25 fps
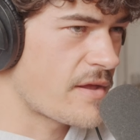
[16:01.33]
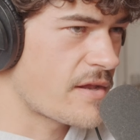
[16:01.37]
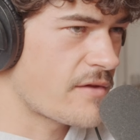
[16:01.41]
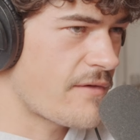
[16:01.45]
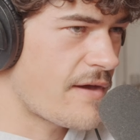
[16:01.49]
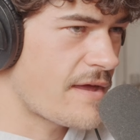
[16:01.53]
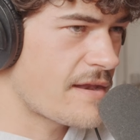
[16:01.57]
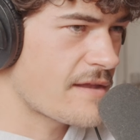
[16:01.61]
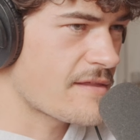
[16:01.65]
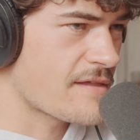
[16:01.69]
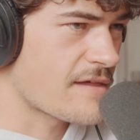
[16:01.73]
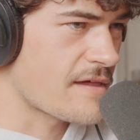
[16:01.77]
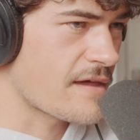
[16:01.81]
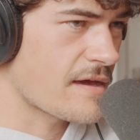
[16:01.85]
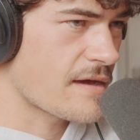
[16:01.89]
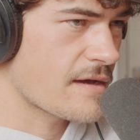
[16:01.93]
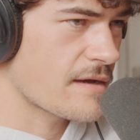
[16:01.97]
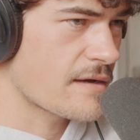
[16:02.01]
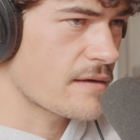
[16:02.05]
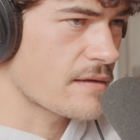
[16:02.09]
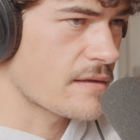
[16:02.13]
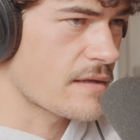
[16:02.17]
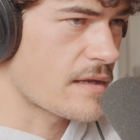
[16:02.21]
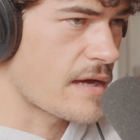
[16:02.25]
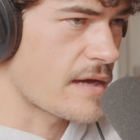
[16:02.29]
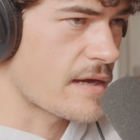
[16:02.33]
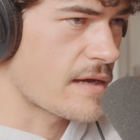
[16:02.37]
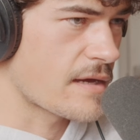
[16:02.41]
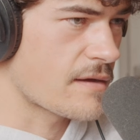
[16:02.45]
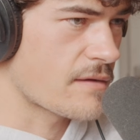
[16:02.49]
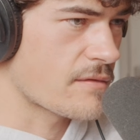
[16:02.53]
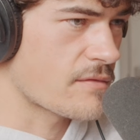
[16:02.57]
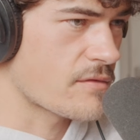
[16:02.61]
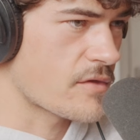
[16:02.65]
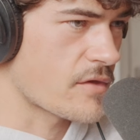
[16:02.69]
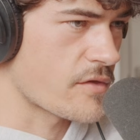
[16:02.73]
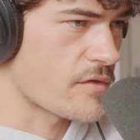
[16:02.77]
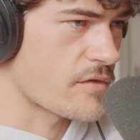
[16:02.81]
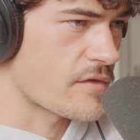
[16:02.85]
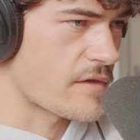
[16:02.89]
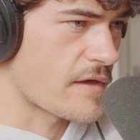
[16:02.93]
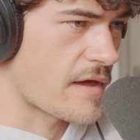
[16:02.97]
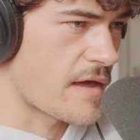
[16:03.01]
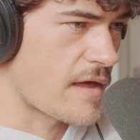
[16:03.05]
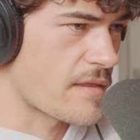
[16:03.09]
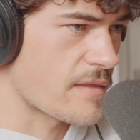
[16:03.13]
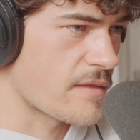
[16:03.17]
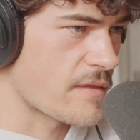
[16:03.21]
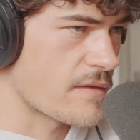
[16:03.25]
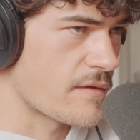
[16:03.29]
bit of editing, just to
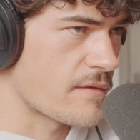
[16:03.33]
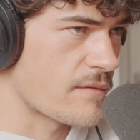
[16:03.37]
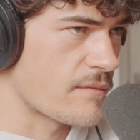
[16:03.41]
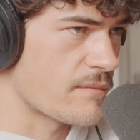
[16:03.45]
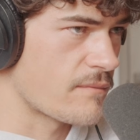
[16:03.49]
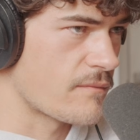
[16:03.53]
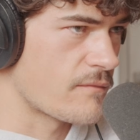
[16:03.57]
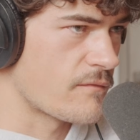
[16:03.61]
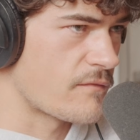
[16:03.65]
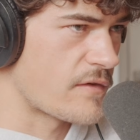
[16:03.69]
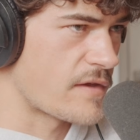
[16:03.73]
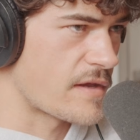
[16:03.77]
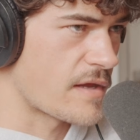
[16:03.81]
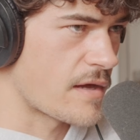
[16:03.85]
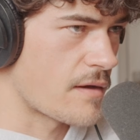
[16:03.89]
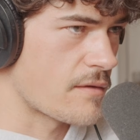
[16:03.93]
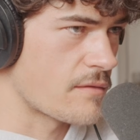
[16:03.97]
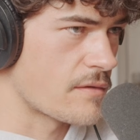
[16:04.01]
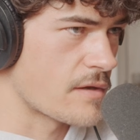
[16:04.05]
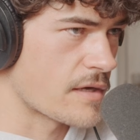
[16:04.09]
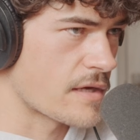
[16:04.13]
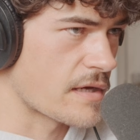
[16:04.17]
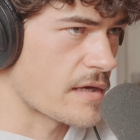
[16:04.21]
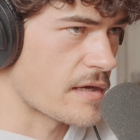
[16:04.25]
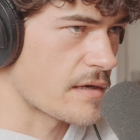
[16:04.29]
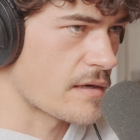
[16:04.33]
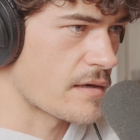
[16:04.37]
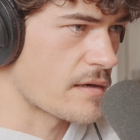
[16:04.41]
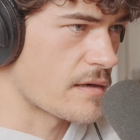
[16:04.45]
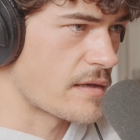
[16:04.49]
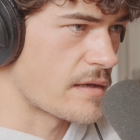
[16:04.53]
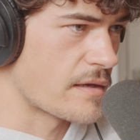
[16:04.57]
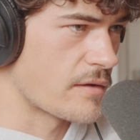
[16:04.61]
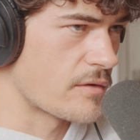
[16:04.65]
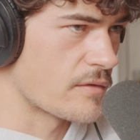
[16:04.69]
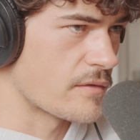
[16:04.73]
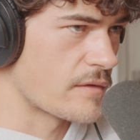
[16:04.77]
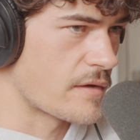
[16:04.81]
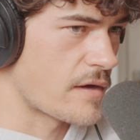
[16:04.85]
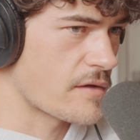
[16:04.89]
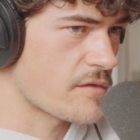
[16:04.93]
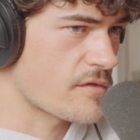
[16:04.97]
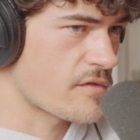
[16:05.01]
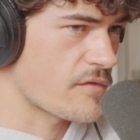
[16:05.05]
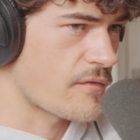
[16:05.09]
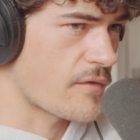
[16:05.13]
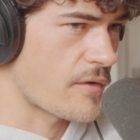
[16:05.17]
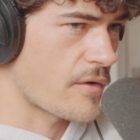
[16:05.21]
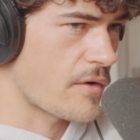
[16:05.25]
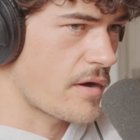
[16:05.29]
get the video looking a little
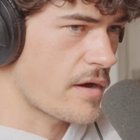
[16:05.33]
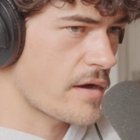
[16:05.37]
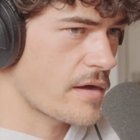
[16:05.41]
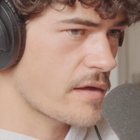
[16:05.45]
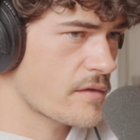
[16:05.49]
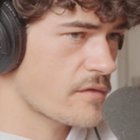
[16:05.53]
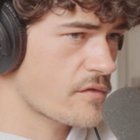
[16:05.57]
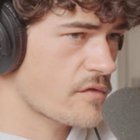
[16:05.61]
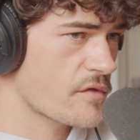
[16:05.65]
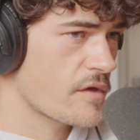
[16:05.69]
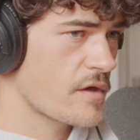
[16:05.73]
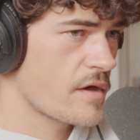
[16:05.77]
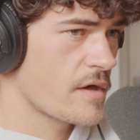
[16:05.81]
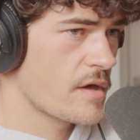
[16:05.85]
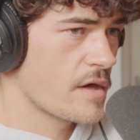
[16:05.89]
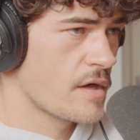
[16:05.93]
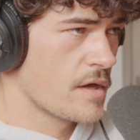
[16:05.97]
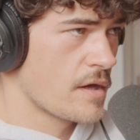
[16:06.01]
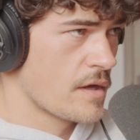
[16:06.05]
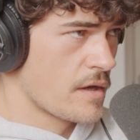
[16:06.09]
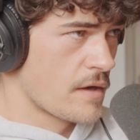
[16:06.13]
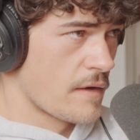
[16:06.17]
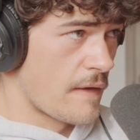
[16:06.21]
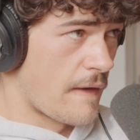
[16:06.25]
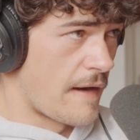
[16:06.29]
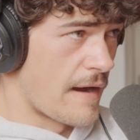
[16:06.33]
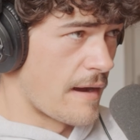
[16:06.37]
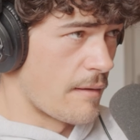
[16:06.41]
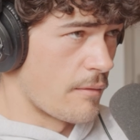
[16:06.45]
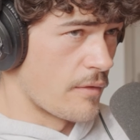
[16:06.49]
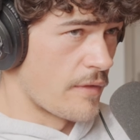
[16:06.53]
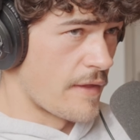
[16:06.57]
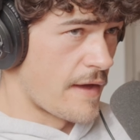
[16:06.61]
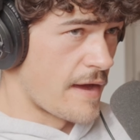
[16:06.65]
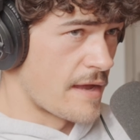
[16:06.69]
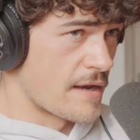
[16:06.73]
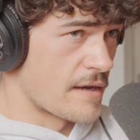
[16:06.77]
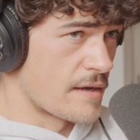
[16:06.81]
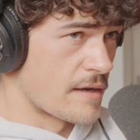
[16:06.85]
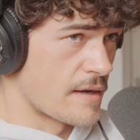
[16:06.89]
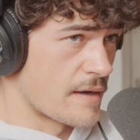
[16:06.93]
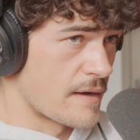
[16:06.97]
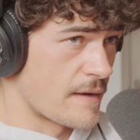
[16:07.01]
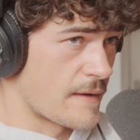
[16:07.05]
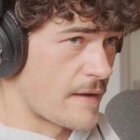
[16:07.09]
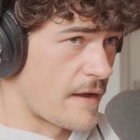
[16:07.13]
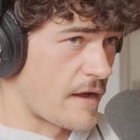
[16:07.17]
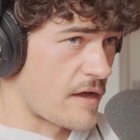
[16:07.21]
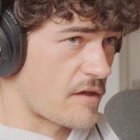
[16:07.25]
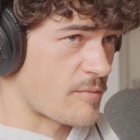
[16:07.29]
nice for your eyes. I will then
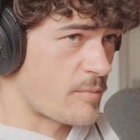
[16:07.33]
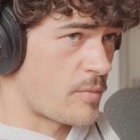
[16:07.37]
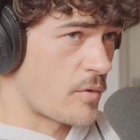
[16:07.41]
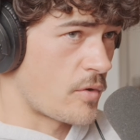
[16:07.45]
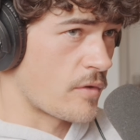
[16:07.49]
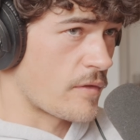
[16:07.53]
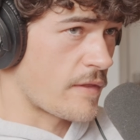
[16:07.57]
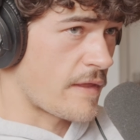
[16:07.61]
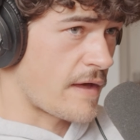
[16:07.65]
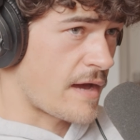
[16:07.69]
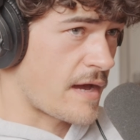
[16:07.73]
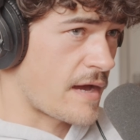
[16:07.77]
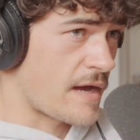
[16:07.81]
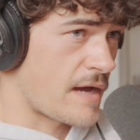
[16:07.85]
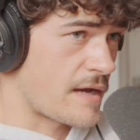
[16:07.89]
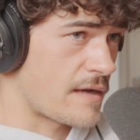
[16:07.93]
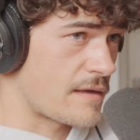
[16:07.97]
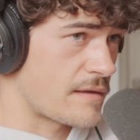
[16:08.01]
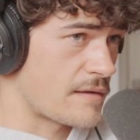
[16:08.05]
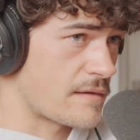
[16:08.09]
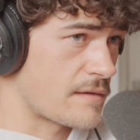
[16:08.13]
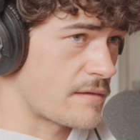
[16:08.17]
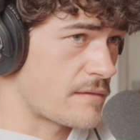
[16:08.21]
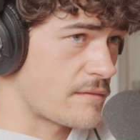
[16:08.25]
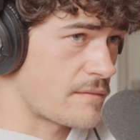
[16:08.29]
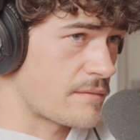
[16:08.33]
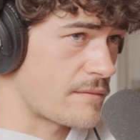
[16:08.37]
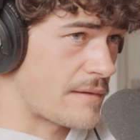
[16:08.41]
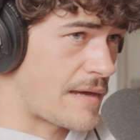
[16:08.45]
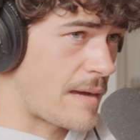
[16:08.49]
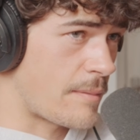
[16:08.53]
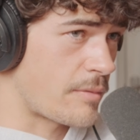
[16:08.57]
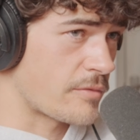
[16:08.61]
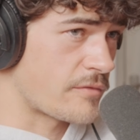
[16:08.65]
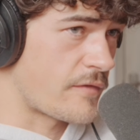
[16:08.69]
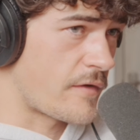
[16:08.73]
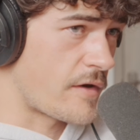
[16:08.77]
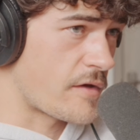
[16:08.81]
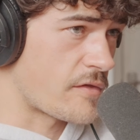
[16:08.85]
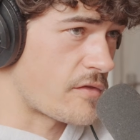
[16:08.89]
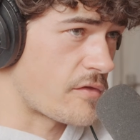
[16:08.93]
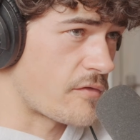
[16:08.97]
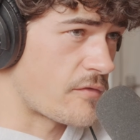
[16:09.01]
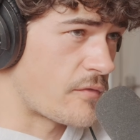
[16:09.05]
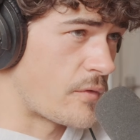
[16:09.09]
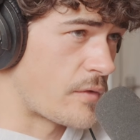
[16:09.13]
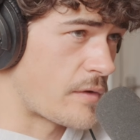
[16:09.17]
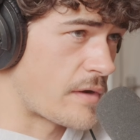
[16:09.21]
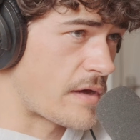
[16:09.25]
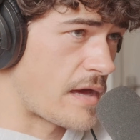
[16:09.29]
export that. Apple
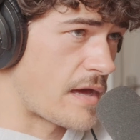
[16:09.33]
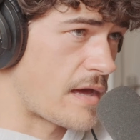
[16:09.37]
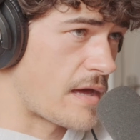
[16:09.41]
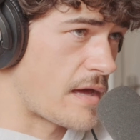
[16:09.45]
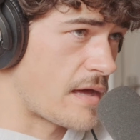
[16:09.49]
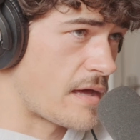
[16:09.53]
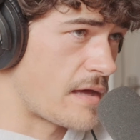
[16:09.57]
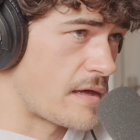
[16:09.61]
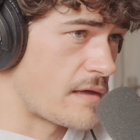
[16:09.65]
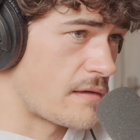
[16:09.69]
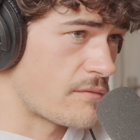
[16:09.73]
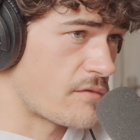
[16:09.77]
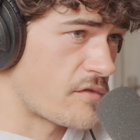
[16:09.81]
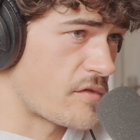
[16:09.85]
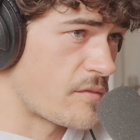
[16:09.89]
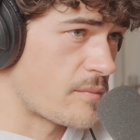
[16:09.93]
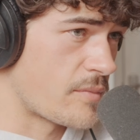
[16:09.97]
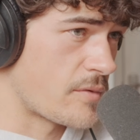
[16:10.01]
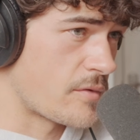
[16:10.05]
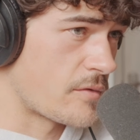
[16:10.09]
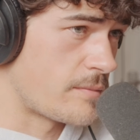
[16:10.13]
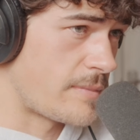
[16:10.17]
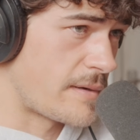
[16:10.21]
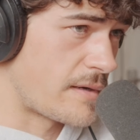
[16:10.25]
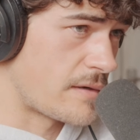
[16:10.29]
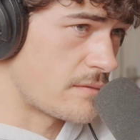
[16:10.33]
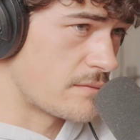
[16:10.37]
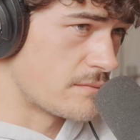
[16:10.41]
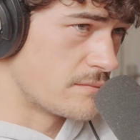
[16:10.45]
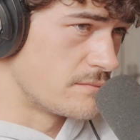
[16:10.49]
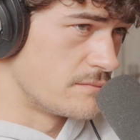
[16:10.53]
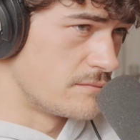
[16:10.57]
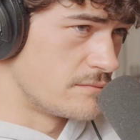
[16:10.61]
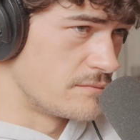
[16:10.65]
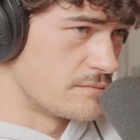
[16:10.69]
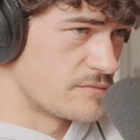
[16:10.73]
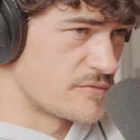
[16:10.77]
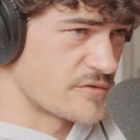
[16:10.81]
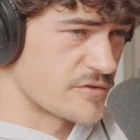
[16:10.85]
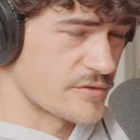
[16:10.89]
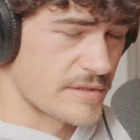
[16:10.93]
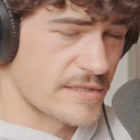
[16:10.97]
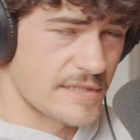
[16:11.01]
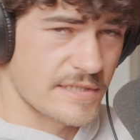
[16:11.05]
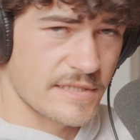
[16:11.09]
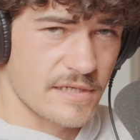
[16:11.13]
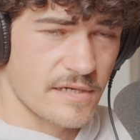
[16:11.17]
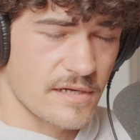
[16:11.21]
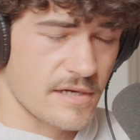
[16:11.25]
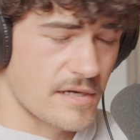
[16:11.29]
devices 4K, simple, about
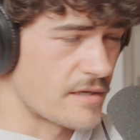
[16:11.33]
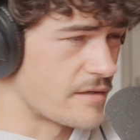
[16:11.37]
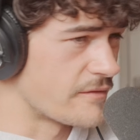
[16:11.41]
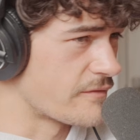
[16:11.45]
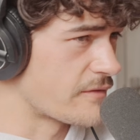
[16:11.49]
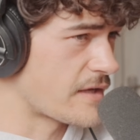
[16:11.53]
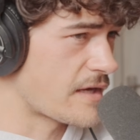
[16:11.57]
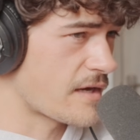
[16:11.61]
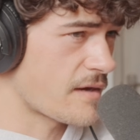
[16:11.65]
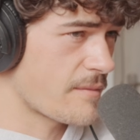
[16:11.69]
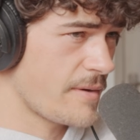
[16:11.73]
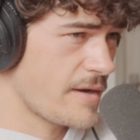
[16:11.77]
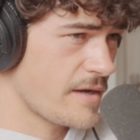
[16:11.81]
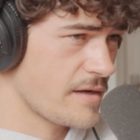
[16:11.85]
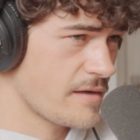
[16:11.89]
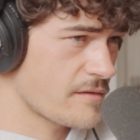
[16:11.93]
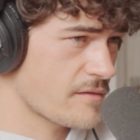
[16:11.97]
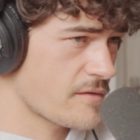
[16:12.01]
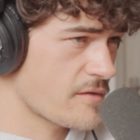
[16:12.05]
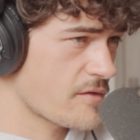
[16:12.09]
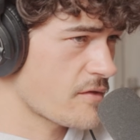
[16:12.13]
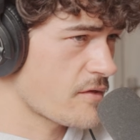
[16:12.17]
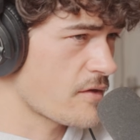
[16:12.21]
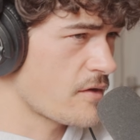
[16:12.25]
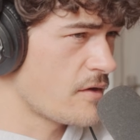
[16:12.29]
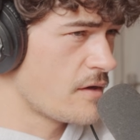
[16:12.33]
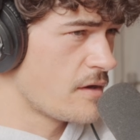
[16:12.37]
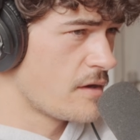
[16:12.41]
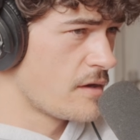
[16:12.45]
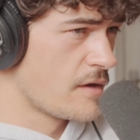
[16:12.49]
3.5 gigabytes.